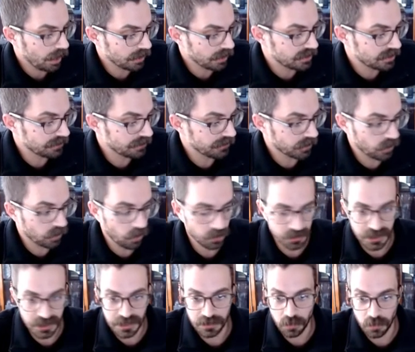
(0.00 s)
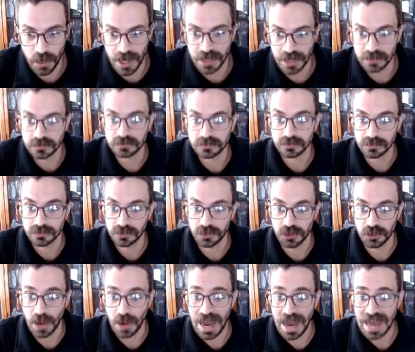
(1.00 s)
difficulty when
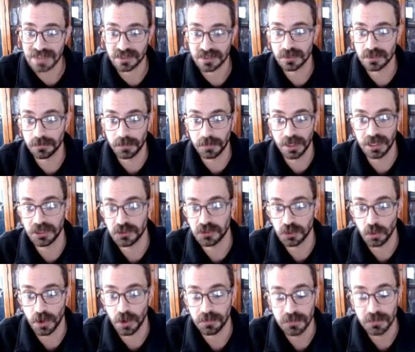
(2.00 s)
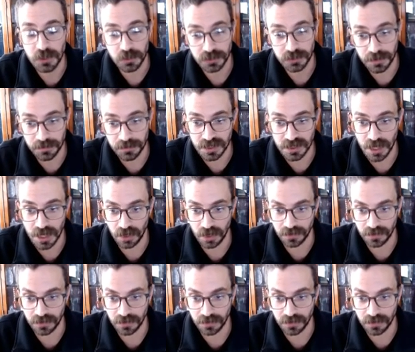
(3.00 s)
you ask somebody to unmute themselves